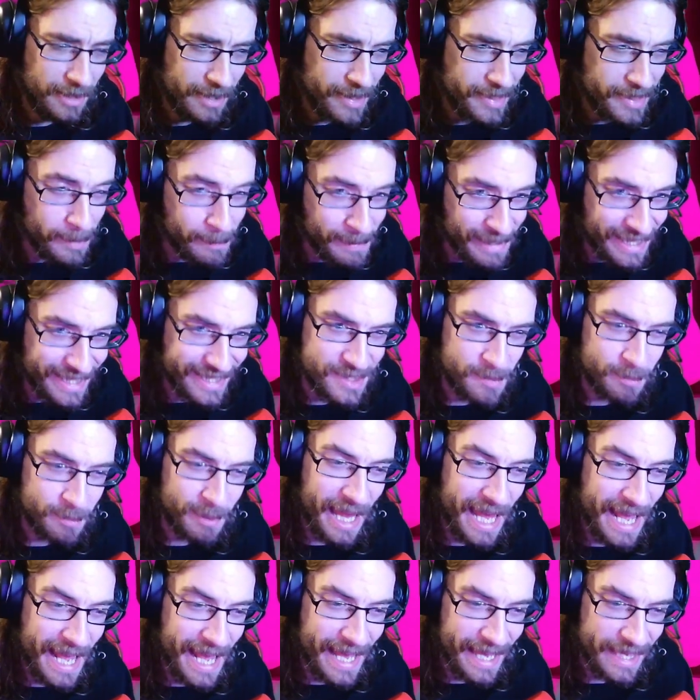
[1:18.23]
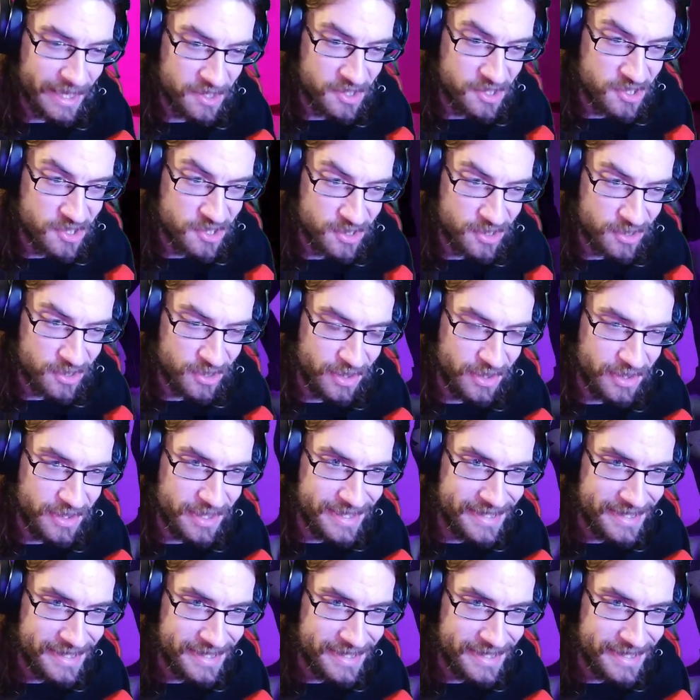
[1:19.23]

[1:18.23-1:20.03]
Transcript: The Big Splash, the